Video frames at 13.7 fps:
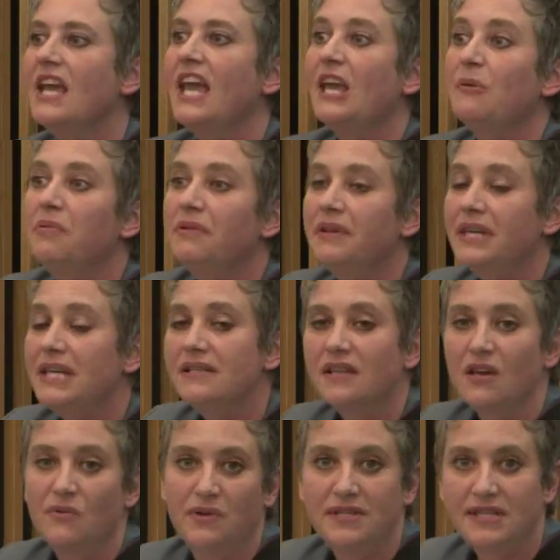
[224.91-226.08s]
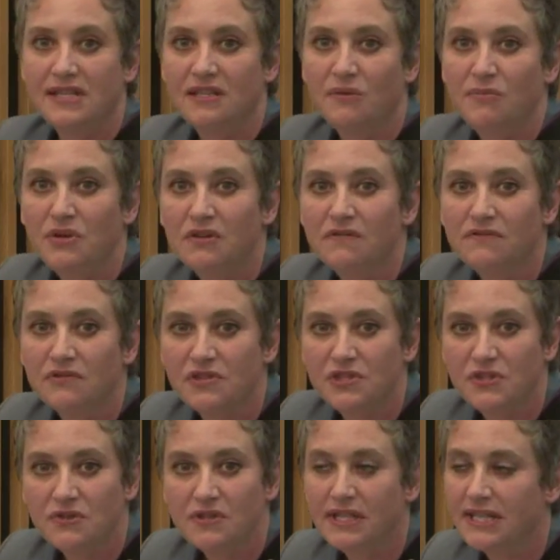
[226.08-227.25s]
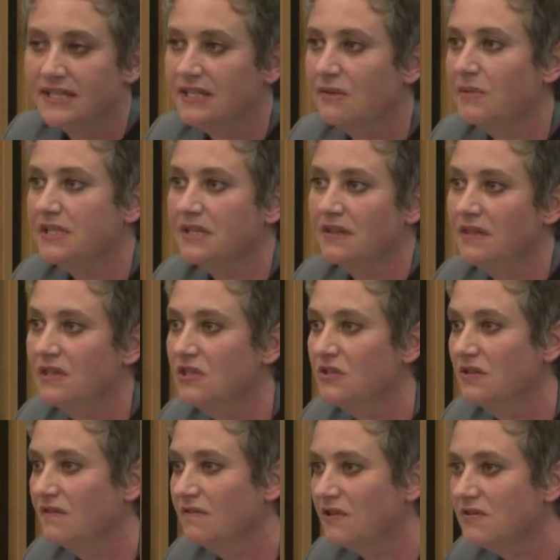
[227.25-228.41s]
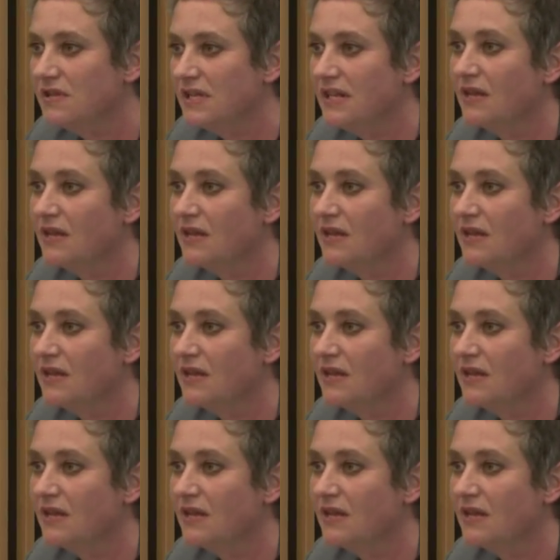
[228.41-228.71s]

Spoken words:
and please go and see the beautiful student exhibits at this university.